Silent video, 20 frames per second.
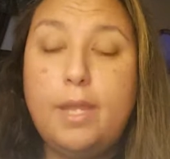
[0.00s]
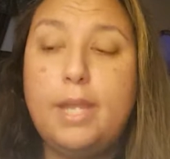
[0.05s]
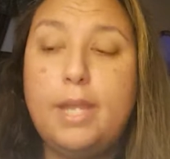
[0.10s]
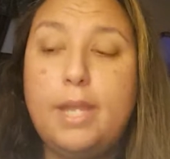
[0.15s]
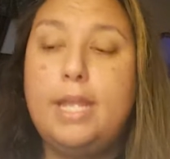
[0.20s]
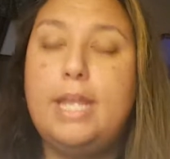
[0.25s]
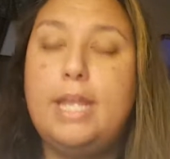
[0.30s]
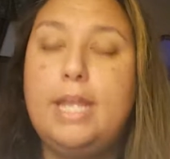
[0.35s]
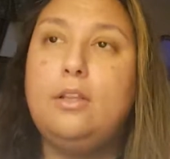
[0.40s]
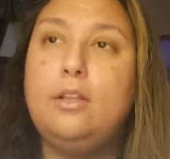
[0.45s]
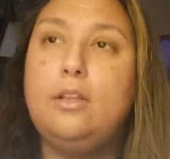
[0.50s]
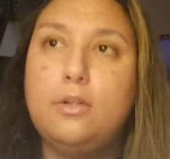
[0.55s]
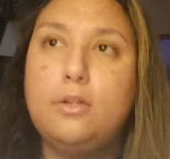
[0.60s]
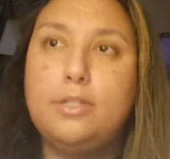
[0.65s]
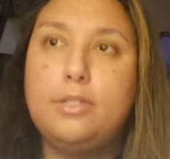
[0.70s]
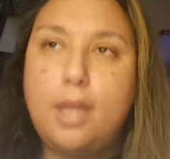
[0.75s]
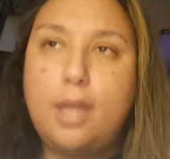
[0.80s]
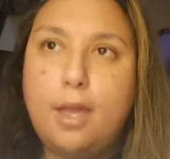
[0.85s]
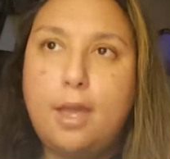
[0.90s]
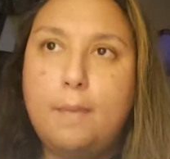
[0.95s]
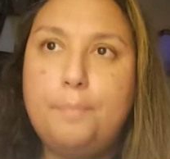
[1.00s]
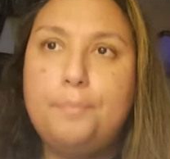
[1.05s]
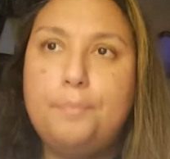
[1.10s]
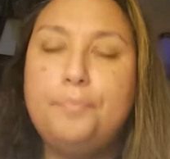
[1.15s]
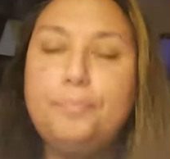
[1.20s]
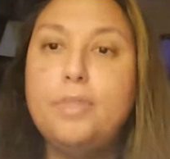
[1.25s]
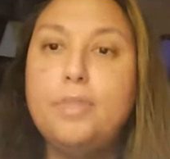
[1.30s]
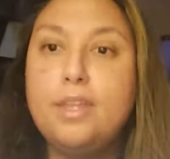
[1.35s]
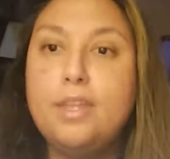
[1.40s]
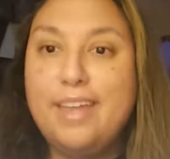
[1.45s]
And he looked up,
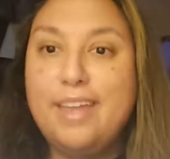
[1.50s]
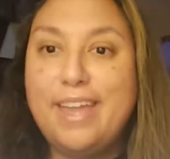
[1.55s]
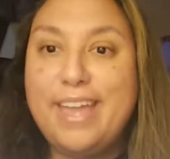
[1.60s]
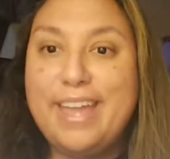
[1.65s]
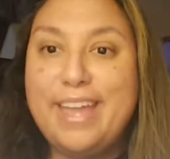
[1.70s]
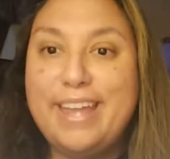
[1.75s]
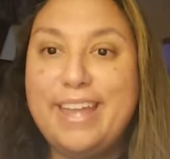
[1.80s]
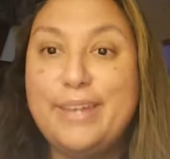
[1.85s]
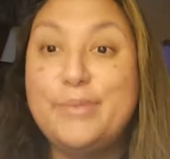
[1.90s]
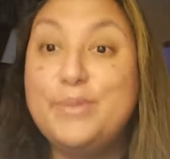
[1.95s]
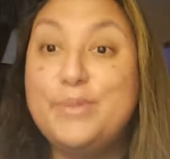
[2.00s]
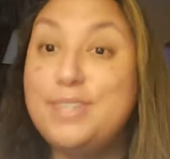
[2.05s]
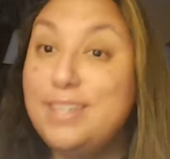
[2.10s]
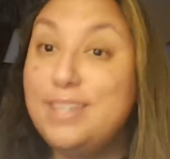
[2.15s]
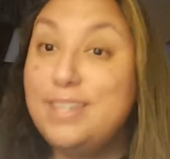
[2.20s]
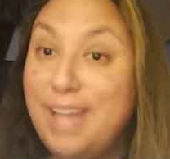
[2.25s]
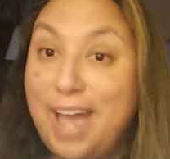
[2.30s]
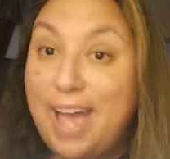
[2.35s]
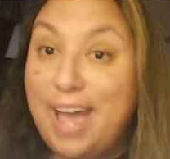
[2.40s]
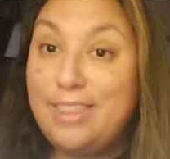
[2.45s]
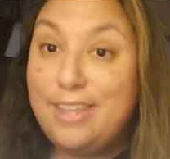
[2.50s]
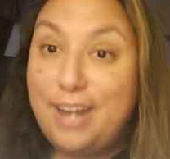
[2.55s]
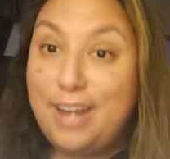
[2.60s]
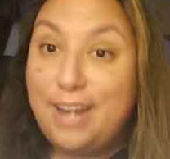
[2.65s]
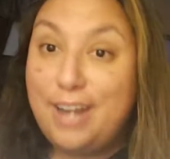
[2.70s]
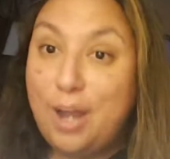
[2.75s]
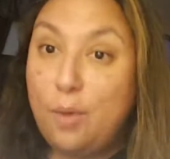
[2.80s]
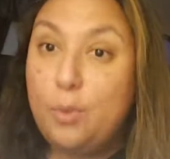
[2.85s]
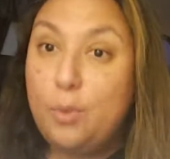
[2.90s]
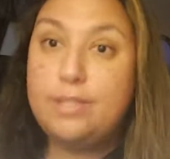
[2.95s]
and it was a guy that
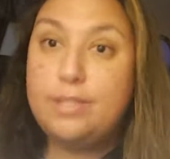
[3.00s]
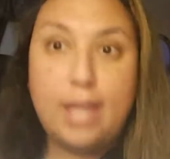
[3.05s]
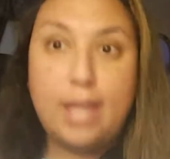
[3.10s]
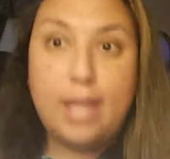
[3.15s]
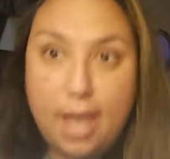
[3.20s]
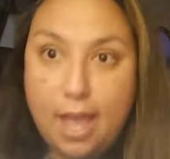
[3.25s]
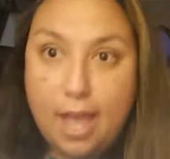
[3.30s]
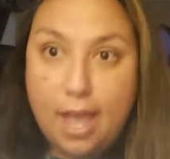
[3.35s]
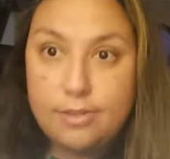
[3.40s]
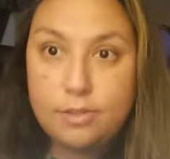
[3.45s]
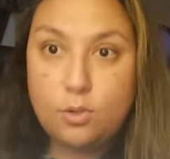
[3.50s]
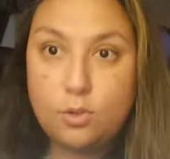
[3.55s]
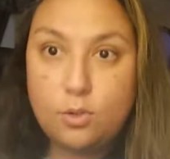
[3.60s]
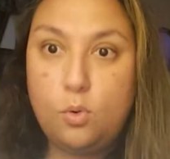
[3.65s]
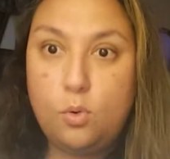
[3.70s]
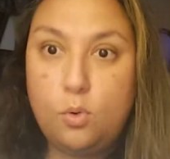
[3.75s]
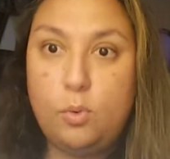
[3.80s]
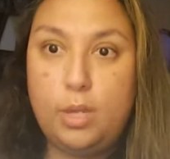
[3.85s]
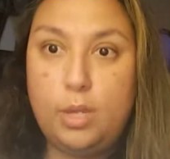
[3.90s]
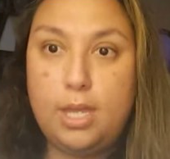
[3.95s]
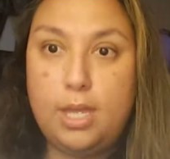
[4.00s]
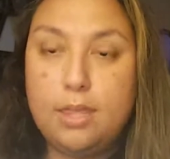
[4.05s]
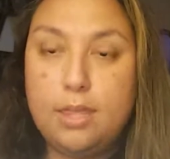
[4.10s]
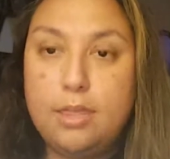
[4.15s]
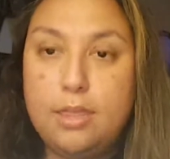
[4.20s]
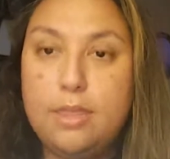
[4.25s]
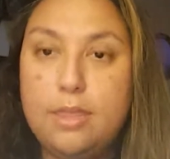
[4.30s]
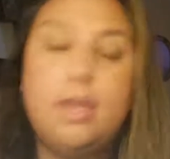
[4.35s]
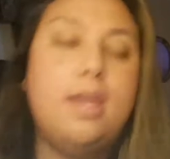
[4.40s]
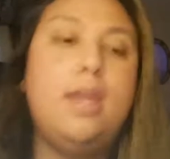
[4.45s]
I went to high school
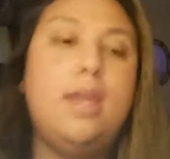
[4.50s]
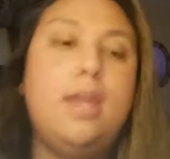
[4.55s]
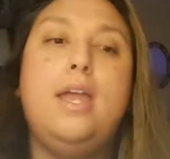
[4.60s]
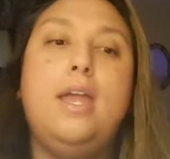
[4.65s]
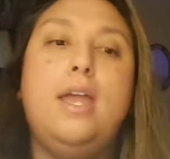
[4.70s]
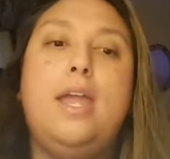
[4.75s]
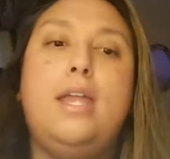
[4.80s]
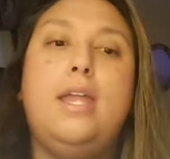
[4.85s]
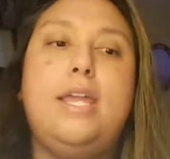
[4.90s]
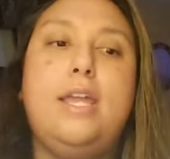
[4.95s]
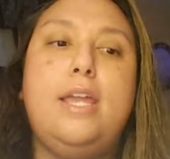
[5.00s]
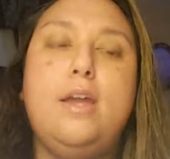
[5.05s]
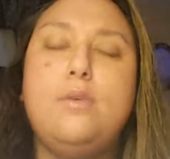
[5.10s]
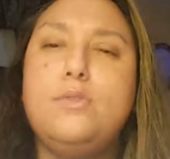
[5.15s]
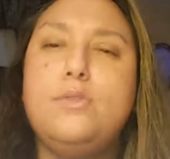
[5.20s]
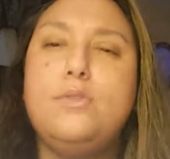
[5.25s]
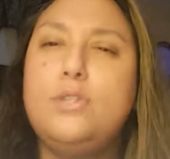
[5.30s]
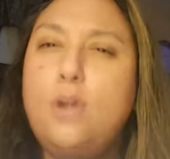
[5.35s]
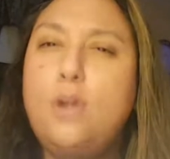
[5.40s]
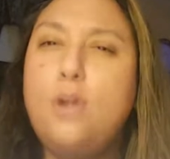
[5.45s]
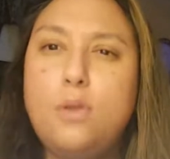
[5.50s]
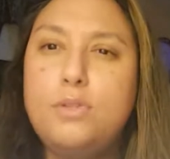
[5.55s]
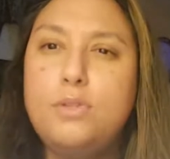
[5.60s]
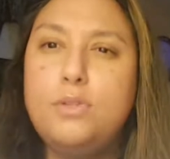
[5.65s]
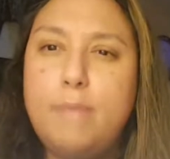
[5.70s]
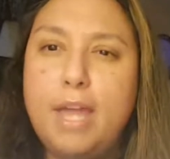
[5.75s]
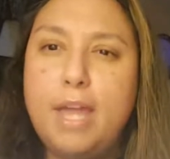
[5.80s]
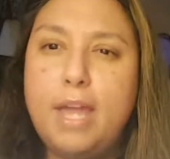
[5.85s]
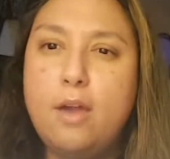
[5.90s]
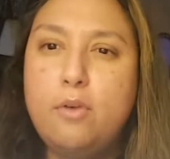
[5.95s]
with. And he goes, "Nicole
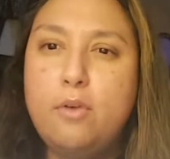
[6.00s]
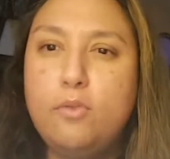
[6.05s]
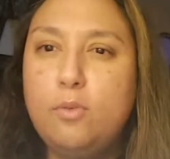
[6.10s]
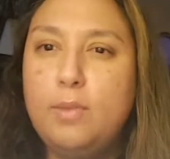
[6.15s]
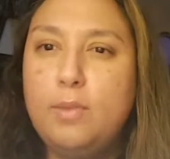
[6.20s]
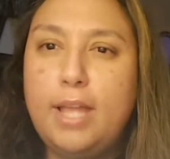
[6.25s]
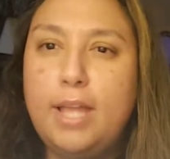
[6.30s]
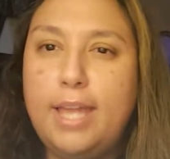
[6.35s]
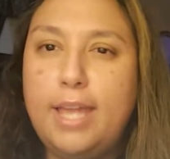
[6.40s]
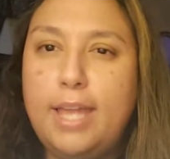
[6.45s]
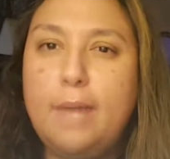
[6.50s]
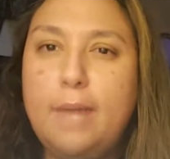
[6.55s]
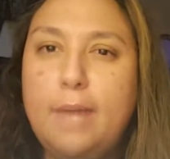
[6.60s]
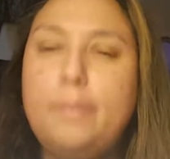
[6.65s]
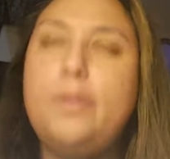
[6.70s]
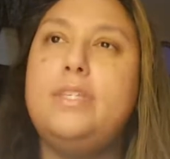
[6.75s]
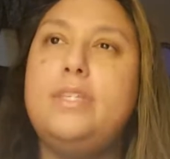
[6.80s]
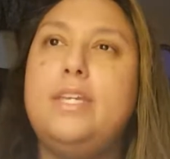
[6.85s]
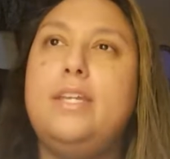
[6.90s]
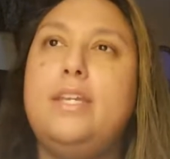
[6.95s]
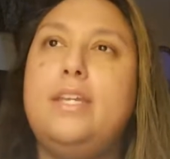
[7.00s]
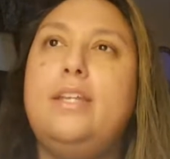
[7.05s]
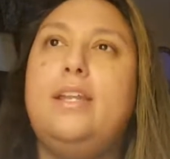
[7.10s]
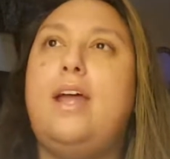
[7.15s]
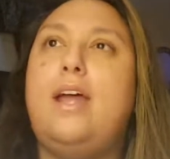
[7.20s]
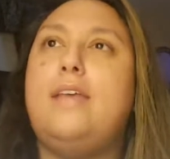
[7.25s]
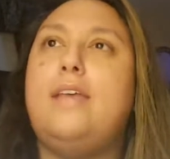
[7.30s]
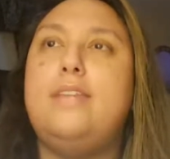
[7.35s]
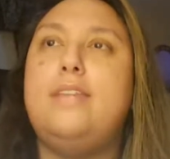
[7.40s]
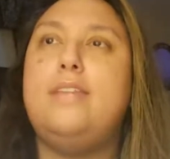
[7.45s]
DeMayo from Lake Hamilton?" And
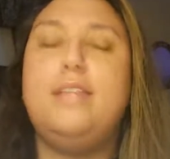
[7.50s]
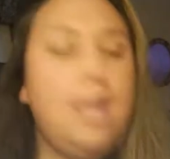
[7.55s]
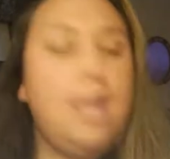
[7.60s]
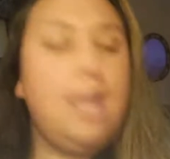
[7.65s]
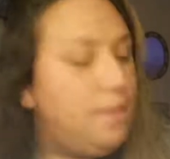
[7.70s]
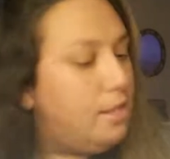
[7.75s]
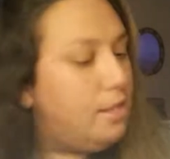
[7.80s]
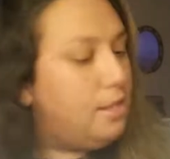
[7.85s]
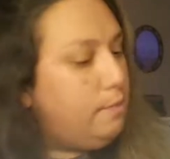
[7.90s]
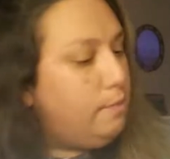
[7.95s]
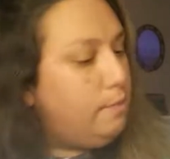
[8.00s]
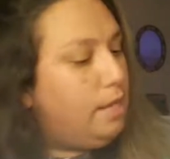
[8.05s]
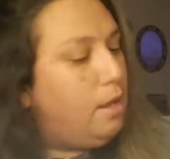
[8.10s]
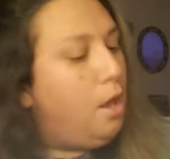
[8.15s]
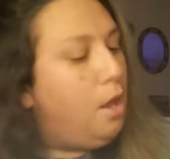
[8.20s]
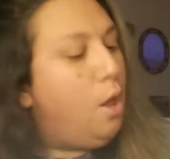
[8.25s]
I said, "Yeah, that's me."